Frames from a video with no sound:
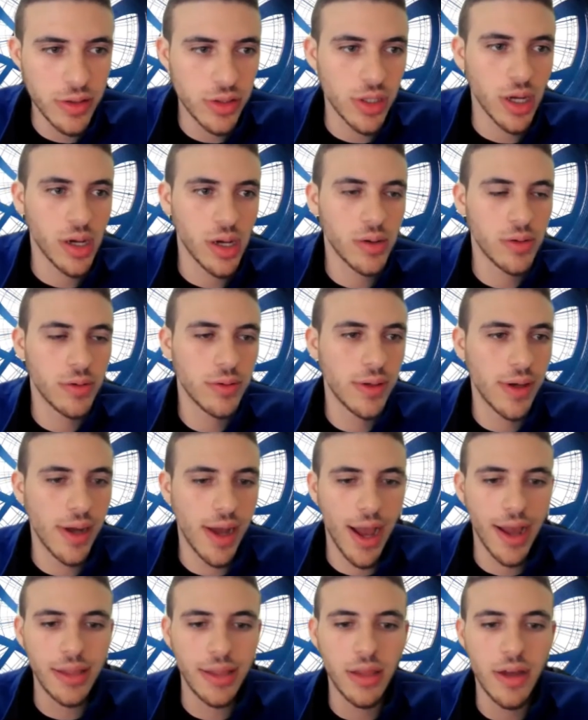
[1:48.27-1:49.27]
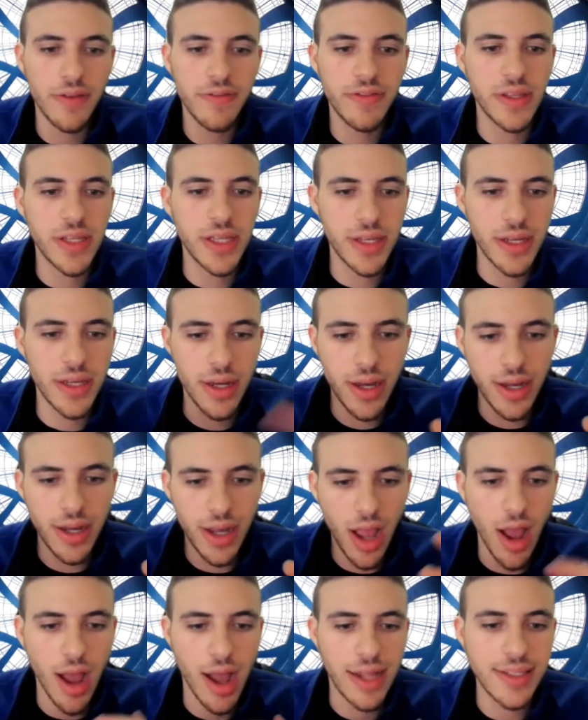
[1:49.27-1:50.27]
So I love the
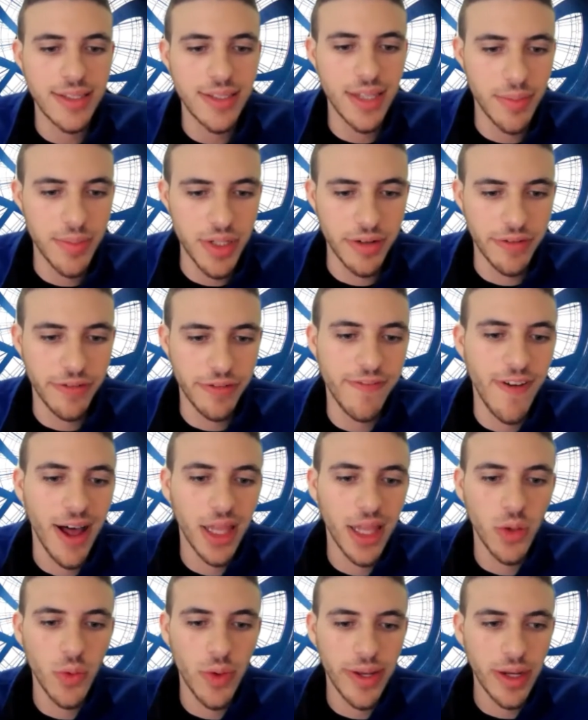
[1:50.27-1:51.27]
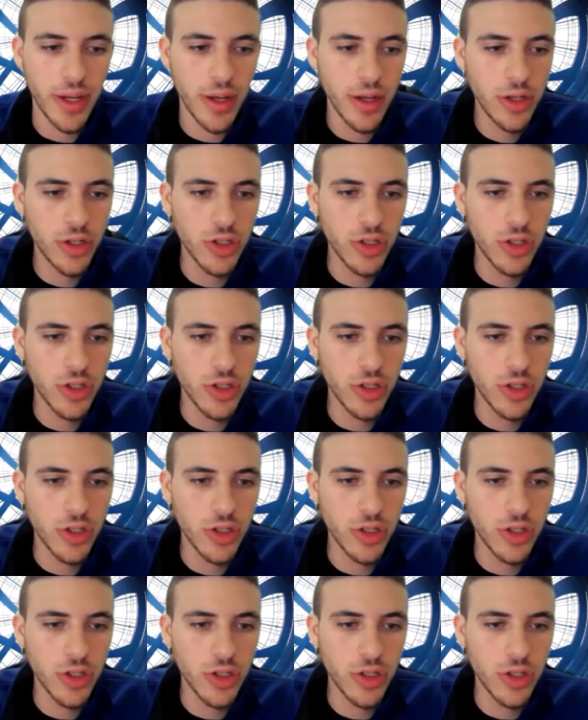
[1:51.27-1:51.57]
concept of following